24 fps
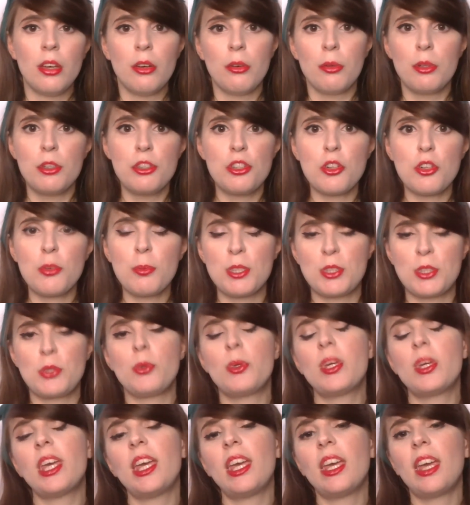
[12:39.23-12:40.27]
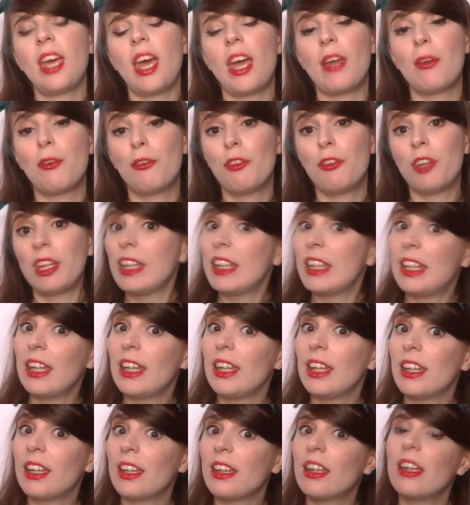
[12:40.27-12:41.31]
we should all be talking and
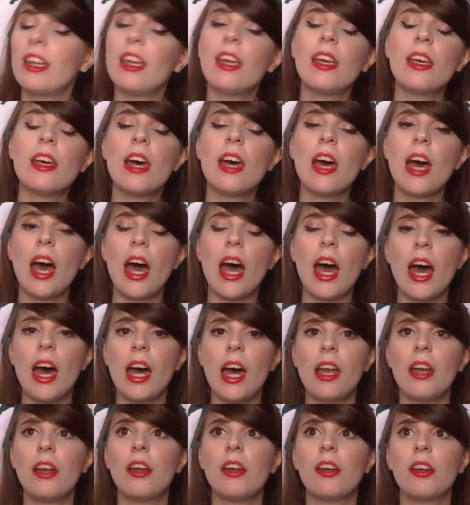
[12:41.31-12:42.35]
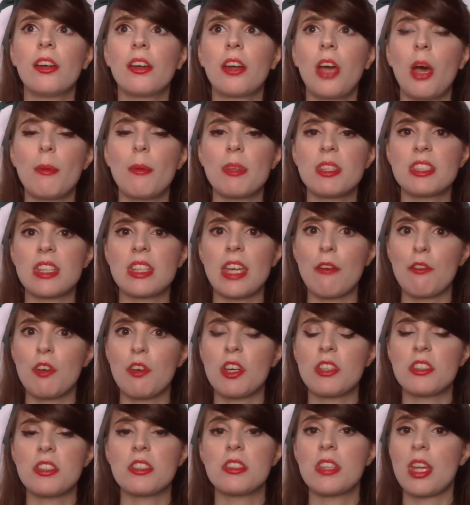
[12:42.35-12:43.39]
thinking and coming
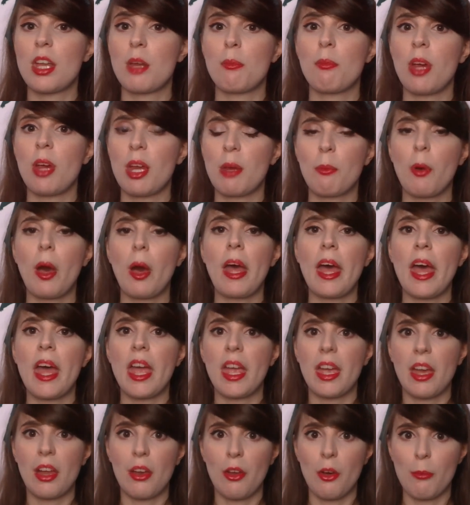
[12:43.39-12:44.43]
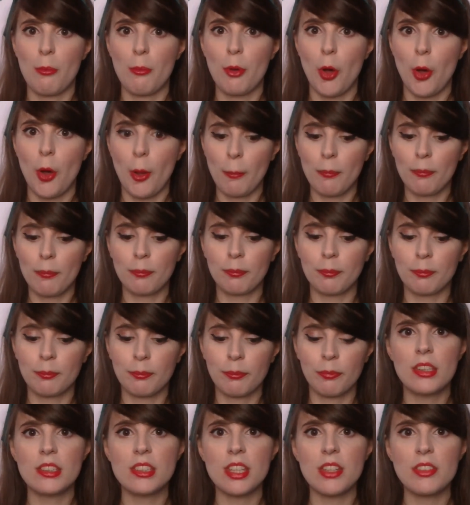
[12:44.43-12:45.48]
together to celebrate YA a lot more.
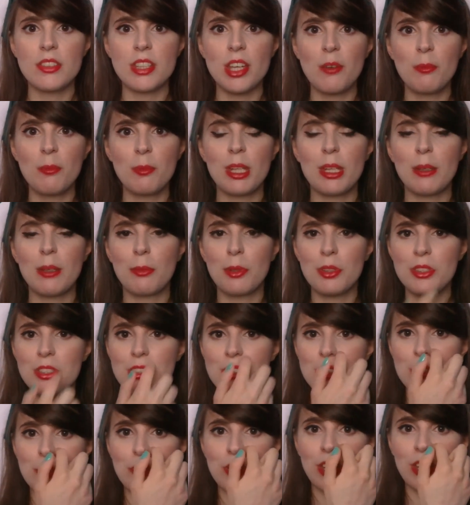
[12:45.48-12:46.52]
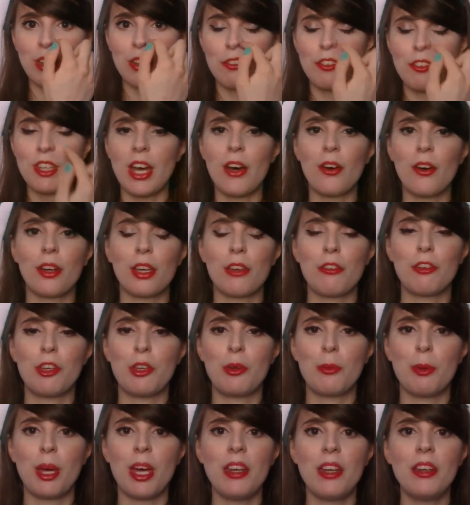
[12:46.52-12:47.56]
So tell me, what did you think of YALC if you
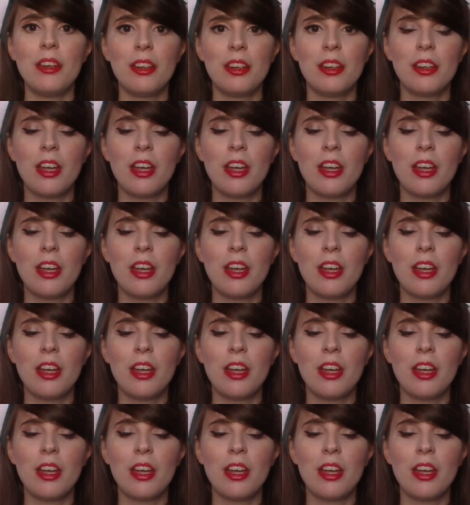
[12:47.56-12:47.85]
went?